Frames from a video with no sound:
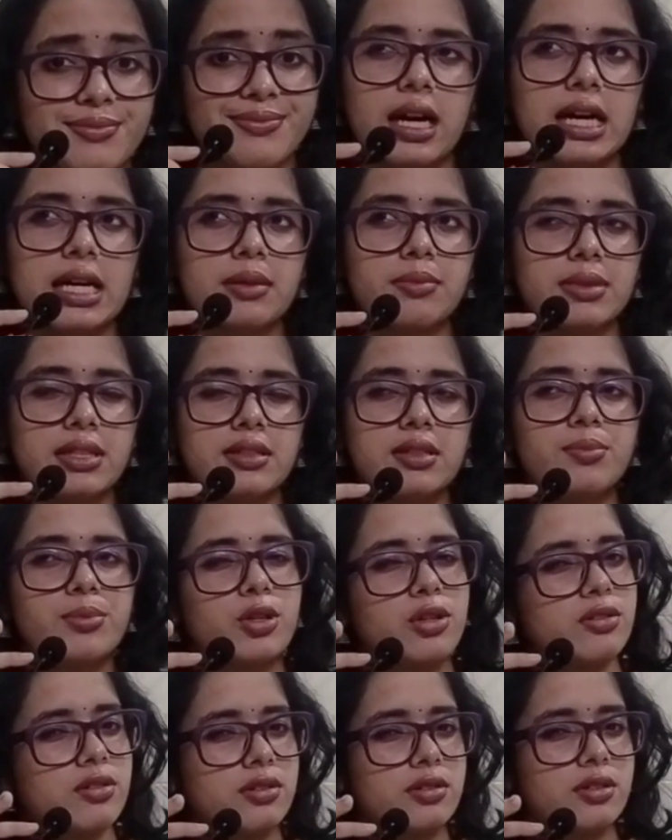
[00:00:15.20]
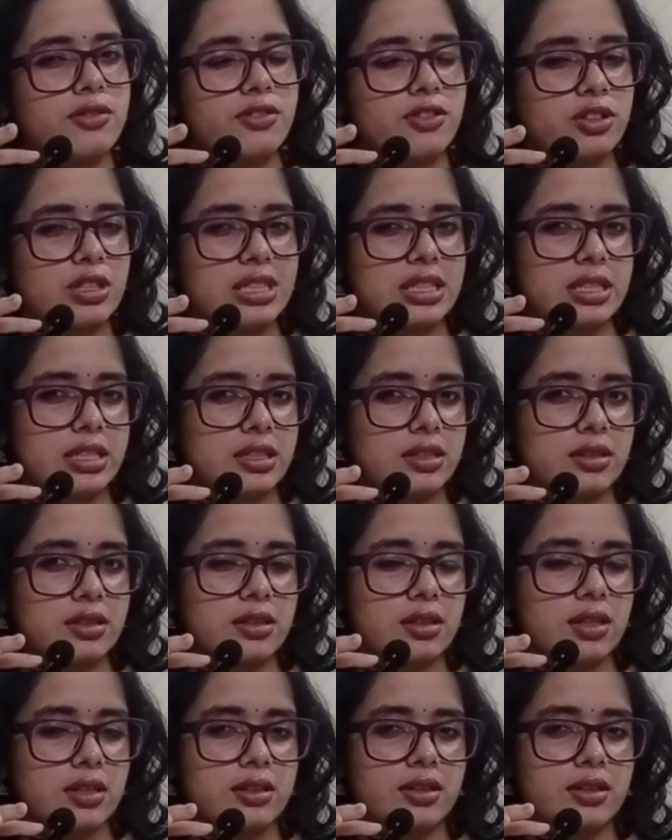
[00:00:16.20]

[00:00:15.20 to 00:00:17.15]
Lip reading: I'm in the process of reading